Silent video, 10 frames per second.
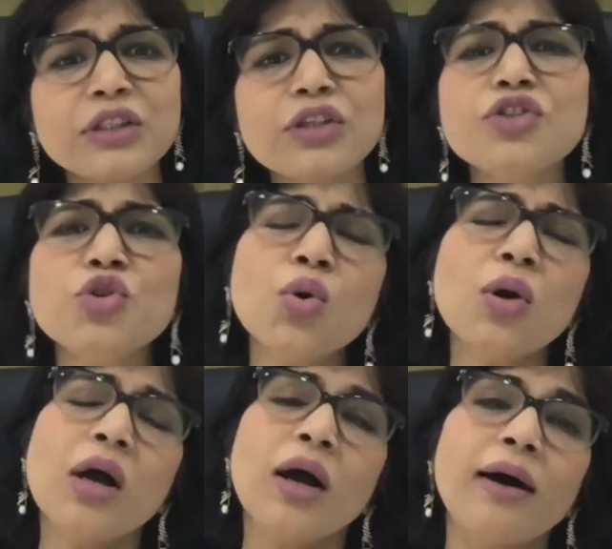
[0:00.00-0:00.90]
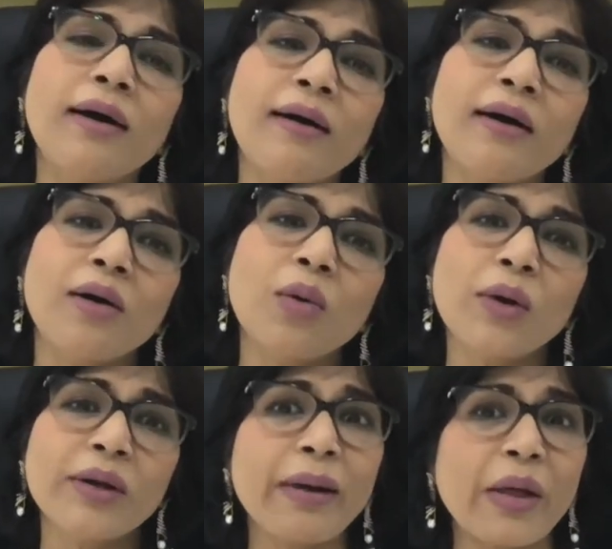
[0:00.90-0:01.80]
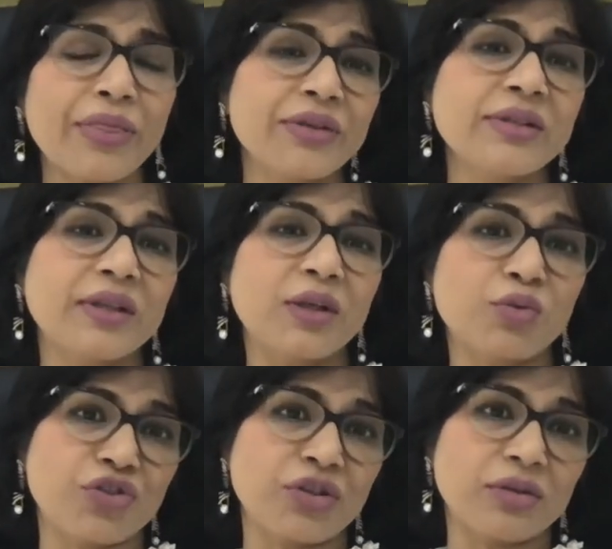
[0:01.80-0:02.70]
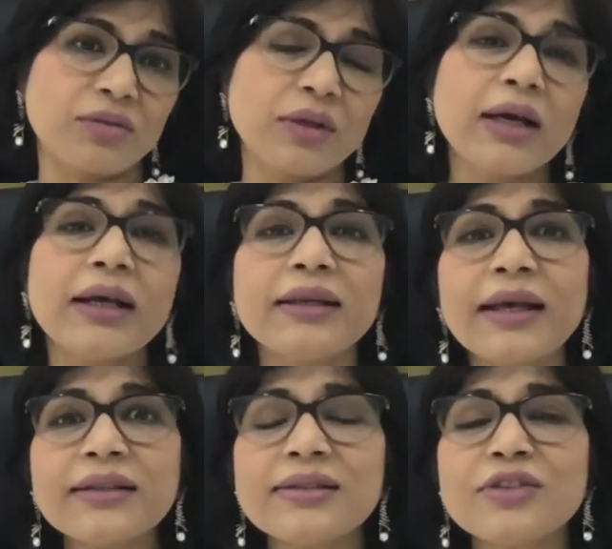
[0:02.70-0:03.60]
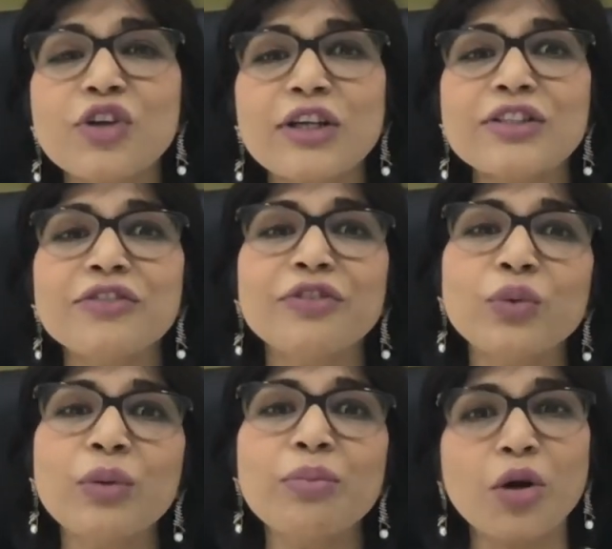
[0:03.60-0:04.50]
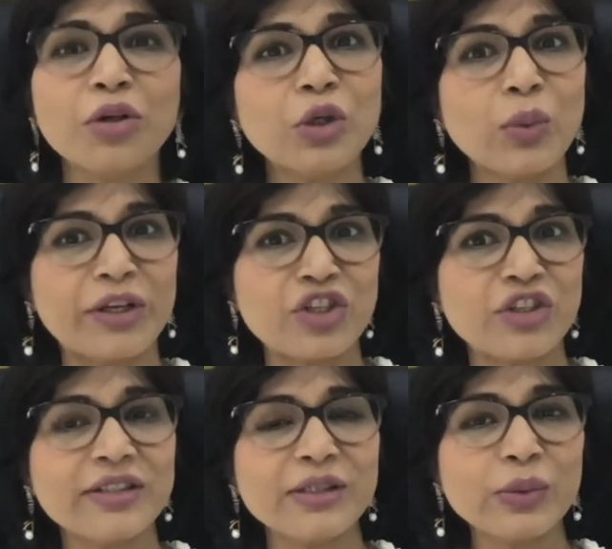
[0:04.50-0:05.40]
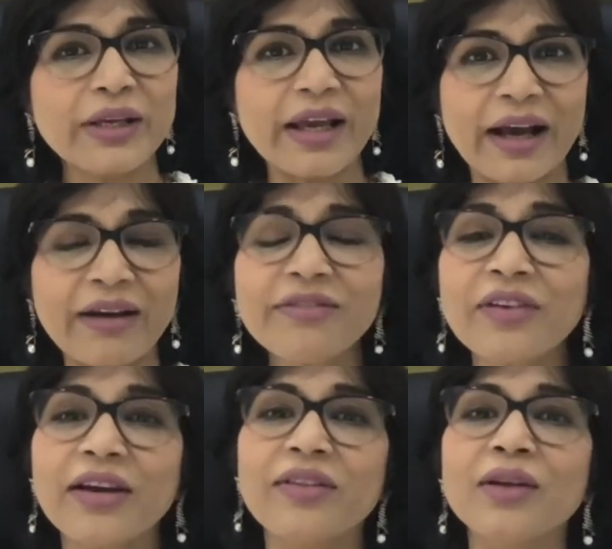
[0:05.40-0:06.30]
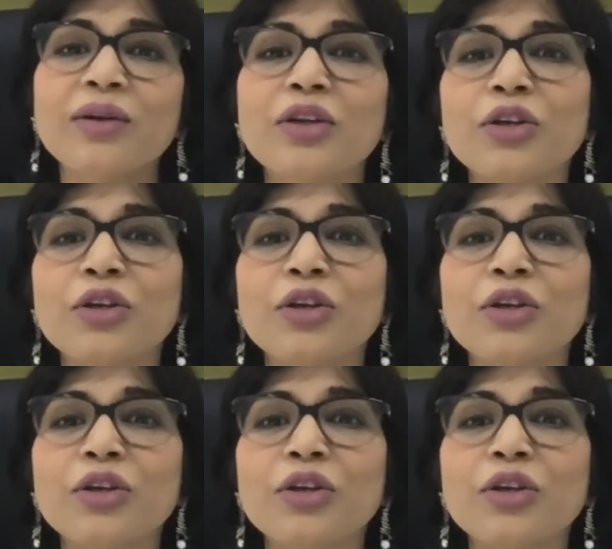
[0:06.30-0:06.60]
So, what about the solution? Let's address the few important questions that we have, and then,